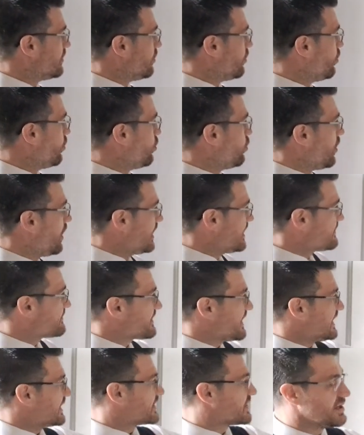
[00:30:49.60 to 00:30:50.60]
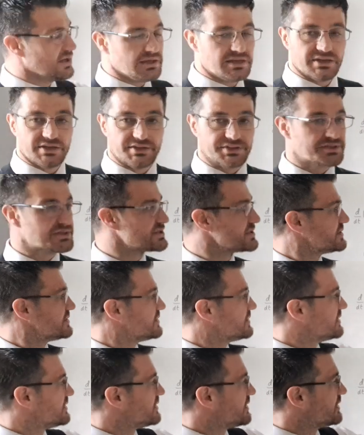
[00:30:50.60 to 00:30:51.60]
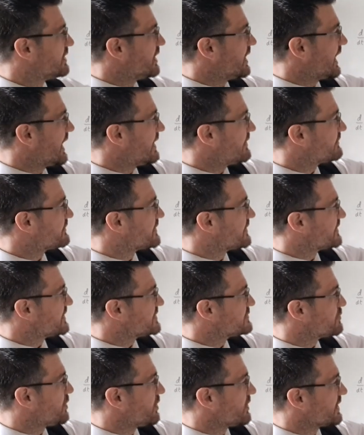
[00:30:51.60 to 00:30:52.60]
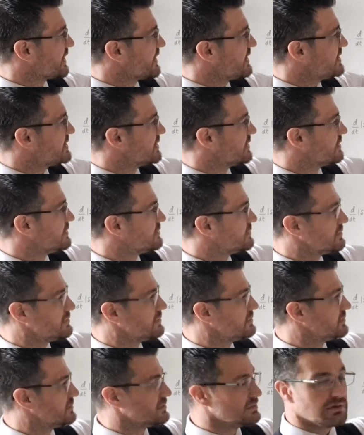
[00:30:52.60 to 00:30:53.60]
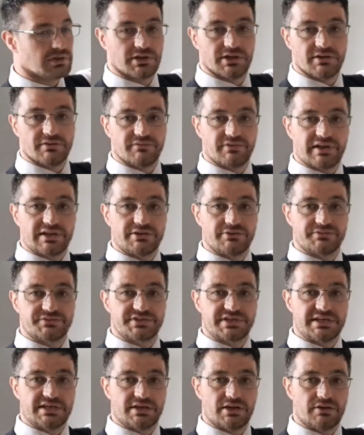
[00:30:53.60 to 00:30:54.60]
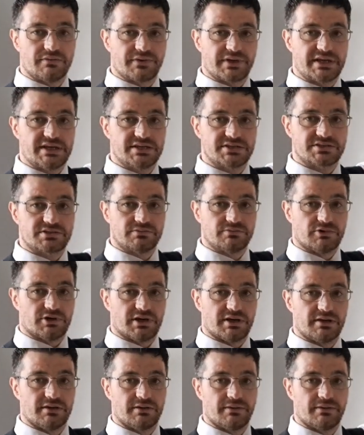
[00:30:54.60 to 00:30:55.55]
what if that occurs after this point here, at a value of t over here somewhere?